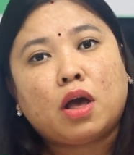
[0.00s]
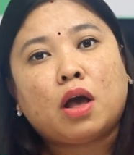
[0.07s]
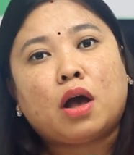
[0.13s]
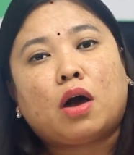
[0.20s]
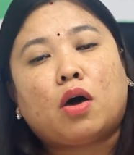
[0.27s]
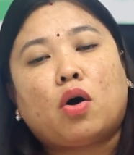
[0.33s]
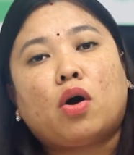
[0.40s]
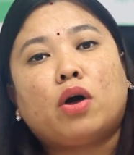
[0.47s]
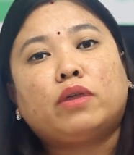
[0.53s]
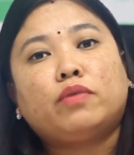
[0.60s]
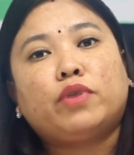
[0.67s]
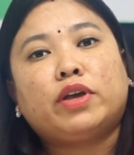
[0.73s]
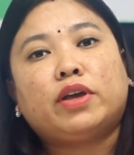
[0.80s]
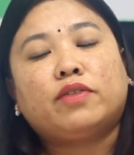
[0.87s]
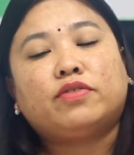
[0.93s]
or
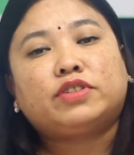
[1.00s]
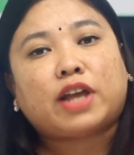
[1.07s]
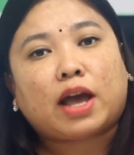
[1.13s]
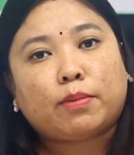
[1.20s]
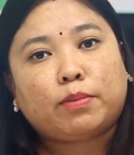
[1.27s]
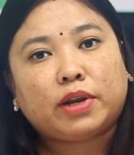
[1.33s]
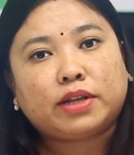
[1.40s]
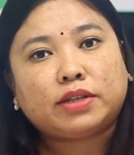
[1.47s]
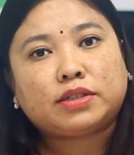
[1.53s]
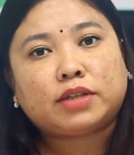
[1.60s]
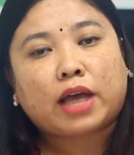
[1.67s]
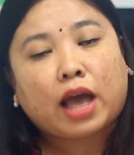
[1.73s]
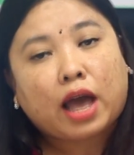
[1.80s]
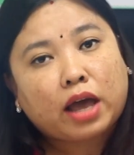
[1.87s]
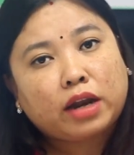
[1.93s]
we give tablets
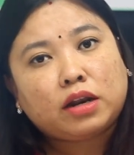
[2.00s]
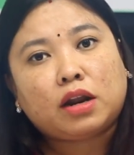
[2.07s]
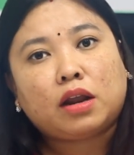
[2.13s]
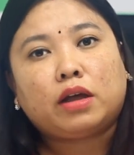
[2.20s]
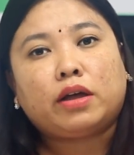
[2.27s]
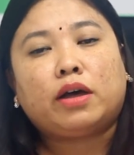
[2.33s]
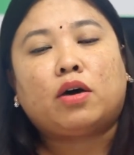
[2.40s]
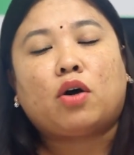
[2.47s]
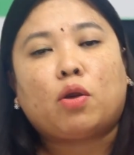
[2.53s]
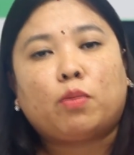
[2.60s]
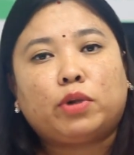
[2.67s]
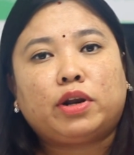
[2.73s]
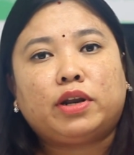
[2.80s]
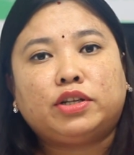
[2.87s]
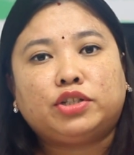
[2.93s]
and uh,
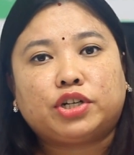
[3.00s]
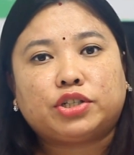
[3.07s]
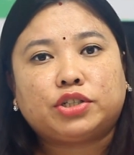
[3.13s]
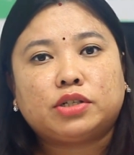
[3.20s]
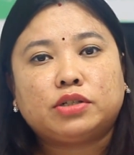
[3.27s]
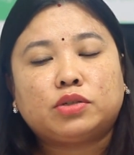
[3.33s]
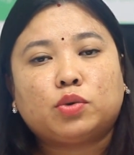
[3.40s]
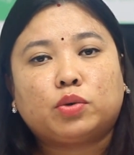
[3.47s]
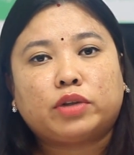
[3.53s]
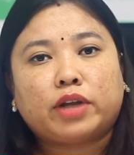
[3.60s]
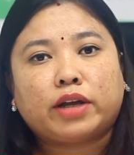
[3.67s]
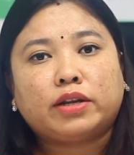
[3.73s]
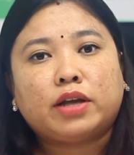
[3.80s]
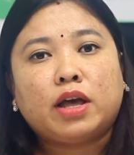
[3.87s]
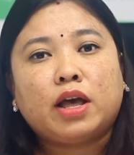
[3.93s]
hormonal injections so
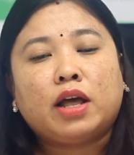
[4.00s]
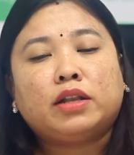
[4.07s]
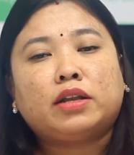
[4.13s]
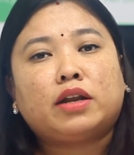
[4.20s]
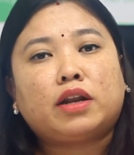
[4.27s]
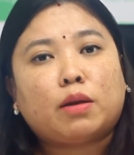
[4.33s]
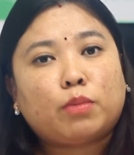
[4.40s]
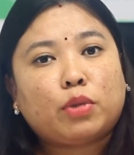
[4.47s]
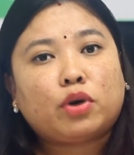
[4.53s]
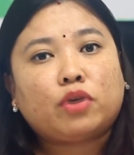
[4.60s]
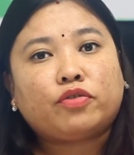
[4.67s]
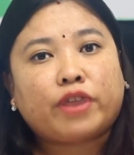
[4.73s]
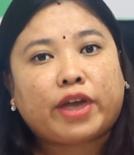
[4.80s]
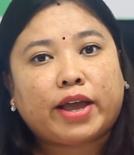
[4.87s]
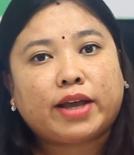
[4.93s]
that the number
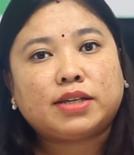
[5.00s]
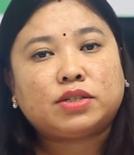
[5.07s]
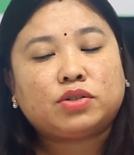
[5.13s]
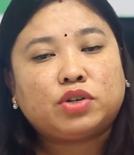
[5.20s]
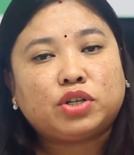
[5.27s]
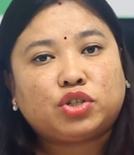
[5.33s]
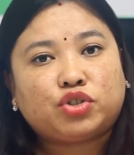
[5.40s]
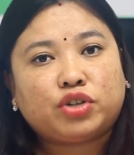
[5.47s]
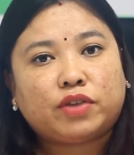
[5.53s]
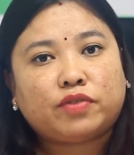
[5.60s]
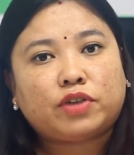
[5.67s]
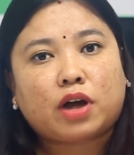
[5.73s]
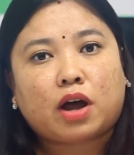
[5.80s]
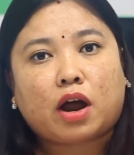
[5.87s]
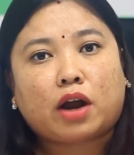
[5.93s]
of eggs
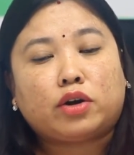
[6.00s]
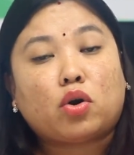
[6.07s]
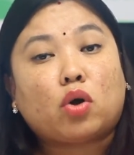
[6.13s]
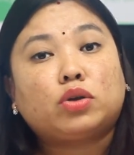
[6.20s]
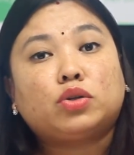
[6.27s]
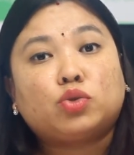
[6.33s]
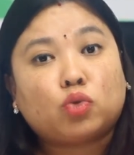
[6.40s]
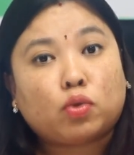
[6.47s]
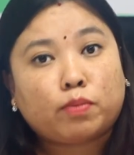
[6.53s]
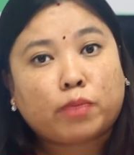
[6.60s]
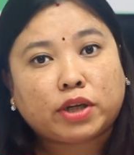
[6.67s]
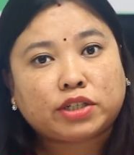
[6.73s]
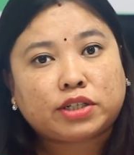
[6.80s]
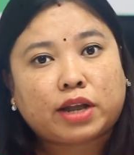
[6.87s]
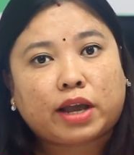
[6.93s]
retrieved are not so
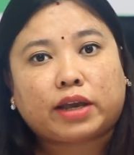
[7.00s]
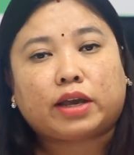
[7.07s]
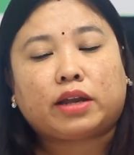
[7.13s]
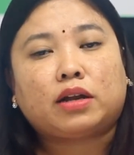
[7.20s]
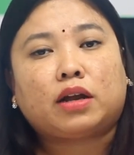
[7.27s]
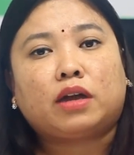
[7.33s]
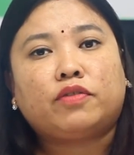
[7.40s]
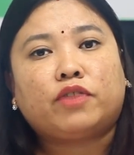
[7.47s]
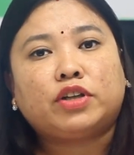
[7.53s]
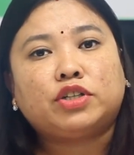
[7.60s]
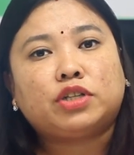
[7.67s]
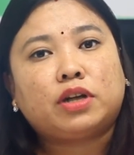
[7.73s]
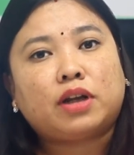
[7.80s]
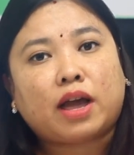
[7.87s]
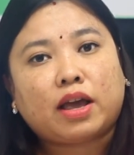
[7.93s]
much like in
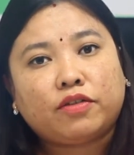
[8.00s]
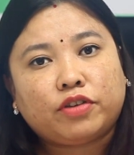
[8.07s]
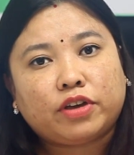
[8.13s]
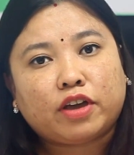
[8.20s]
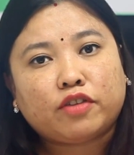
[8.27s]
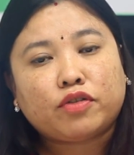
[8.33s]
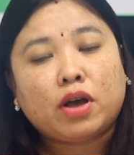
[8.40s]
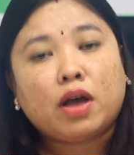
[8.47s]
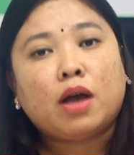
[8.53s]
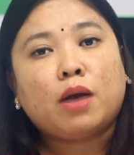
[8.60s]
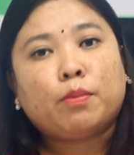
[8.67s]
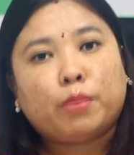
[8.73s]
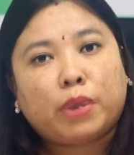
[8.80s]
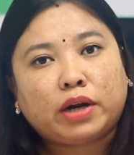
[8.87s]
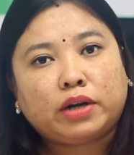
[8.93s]
conventional IVF
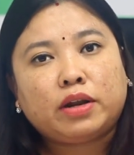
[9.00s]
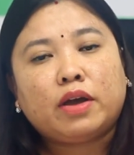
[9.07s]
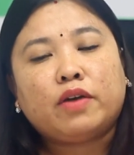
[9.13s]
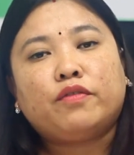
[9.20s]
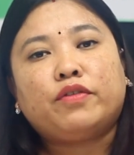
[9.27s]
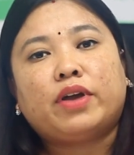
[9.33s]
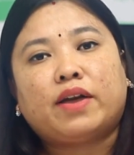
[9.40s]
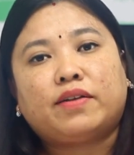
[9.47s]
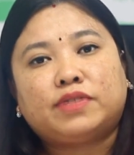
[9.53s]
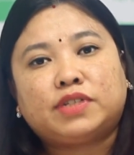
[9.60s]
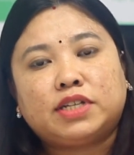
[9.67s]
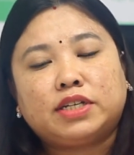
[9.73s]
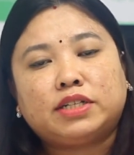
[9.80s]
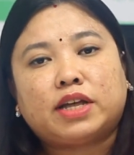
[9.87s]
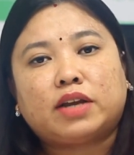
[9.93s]
but we have
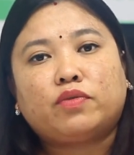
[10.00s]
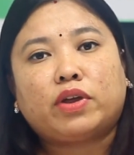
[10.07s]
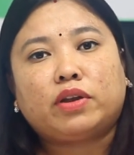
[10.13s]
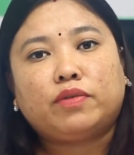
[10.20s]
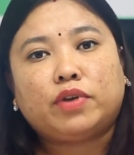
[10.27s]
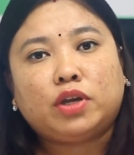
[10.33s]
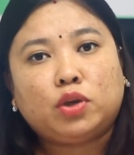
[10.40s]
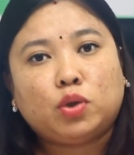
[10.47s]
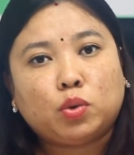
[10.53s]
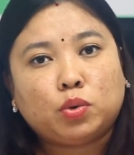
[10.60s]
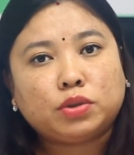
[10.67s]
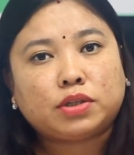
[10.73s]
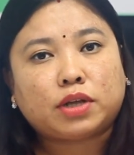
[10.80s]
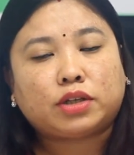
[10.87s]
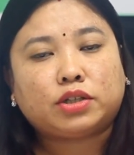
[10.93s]
seen that when we
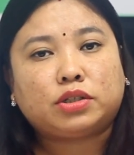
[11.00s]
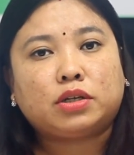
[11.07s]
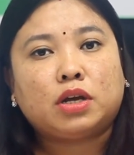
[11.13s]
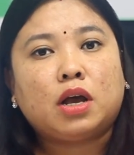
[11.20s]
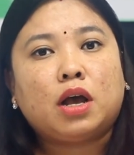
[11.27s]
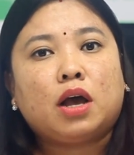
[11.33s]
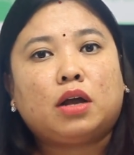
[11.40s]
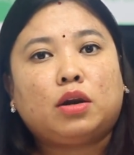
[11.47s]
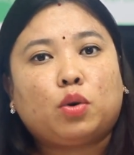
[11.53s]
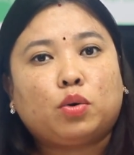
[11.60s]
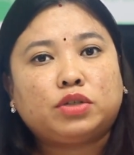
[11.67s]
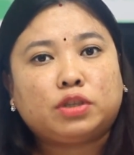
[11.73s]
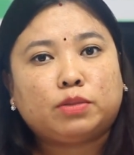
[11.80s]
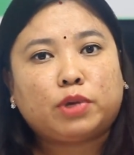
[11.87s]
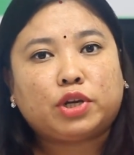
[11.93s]
use such
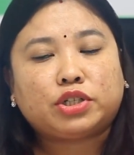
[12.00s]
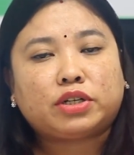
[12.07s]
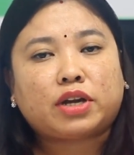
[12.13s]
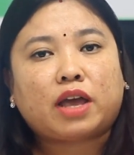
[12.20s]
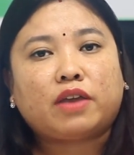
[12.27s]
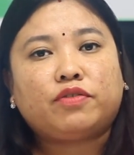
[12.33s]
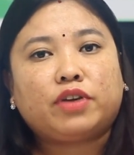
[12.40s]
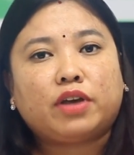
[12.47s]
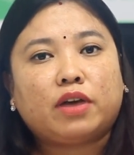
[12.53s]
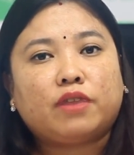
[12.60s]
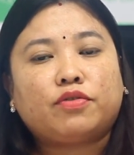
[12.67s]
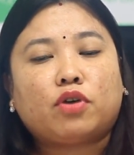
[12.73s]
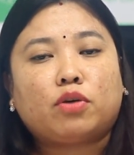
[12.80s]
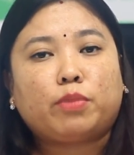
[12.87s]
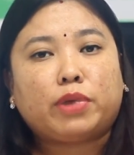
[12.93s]
low stimulation
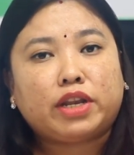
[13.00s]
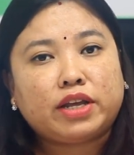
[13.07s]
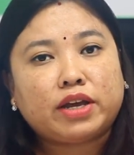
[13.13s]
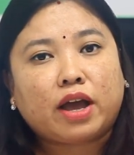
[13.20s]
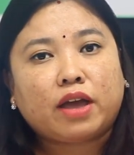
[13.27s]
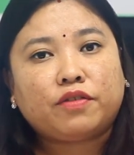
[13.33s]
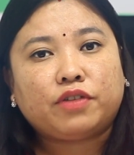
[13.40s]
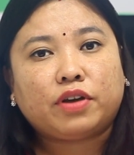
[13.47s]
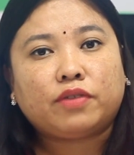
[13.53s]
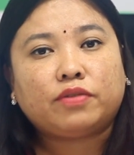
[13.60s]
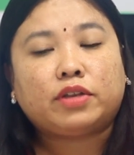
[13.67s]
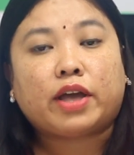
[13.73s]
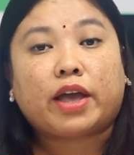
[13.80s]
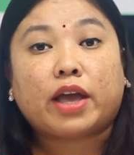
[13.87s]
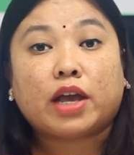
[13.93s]
IVF or mini
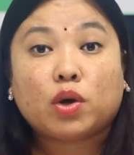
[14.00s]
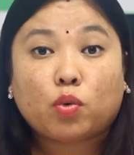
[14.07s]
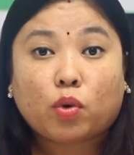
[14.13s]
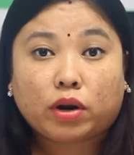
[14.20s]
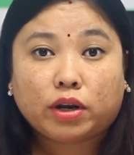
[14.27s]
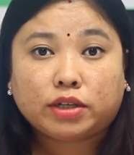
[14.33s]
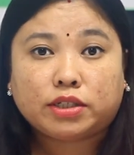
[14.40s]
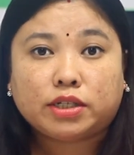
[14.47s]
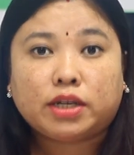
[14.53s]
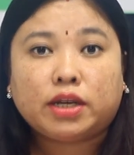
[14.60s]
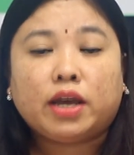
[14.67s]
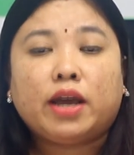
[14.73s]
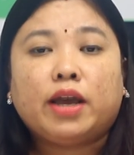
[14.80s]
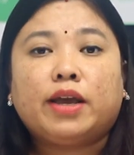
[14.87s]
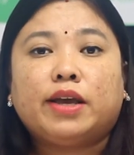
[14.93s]
IVF the egg quality
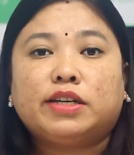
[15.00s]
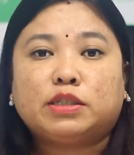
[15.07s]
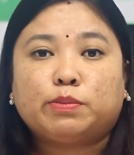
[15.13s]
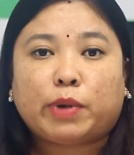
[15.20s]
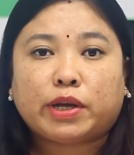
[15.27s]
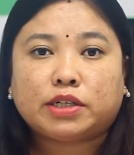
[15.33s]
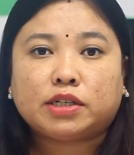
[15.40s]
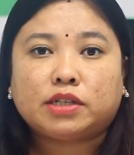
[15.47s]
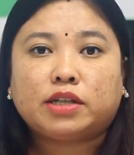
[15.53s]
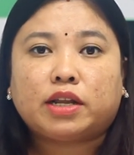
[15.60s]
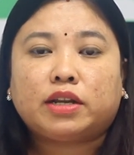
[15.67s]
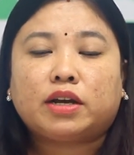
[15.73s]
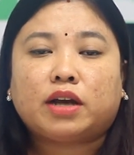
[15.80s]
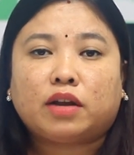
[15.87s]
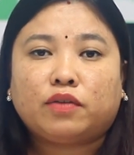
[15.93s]
is better
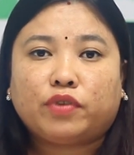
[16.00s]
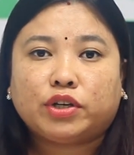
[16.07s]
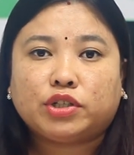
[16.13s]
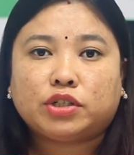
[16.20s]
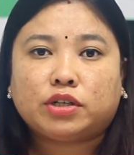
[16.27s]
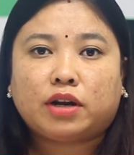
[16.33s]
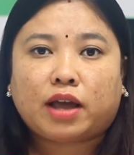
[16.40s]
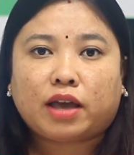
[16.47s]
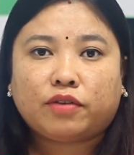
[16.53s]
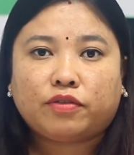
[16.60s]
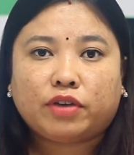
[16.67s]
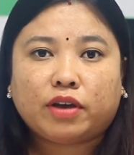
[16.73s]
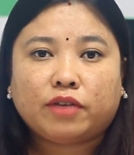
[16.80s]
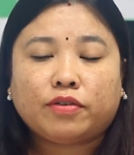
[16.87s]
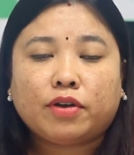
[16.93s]
than the conventional
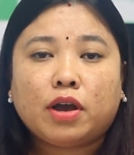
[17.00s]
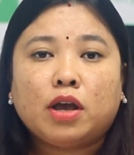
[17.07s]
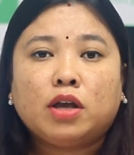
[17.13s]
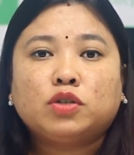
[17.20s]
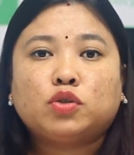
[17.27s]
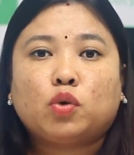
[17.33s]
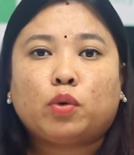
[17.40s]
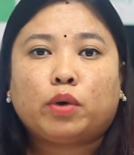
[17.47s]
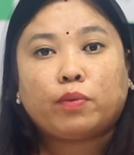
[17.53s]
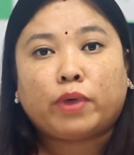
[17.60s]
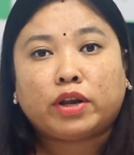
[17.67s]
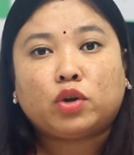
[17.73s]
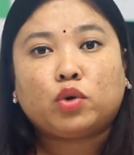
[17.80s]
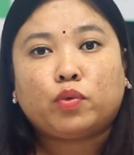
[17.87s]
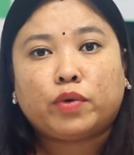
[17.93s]
IVF so,
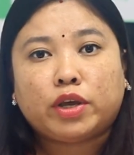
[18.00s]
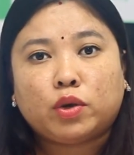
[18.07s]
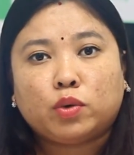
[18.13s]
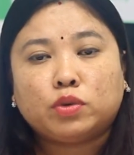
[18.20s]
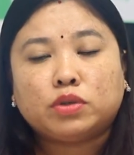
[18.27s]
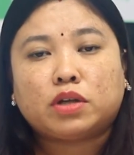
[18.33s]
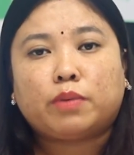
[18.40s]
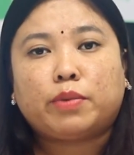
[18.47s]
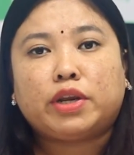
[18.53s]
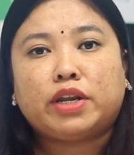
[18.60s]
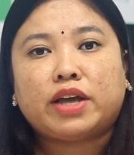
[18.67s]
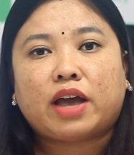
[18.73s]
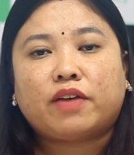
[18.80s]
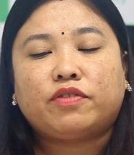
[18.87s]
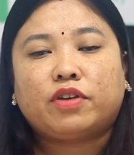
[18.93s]
when do we use a
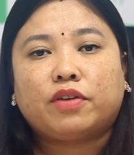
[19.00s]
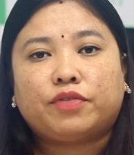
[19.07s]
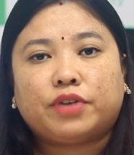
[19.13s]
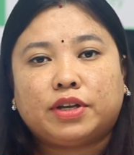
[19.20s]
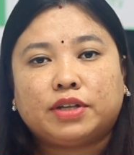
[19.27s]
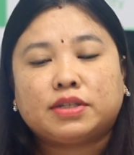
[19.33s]
mini IVF?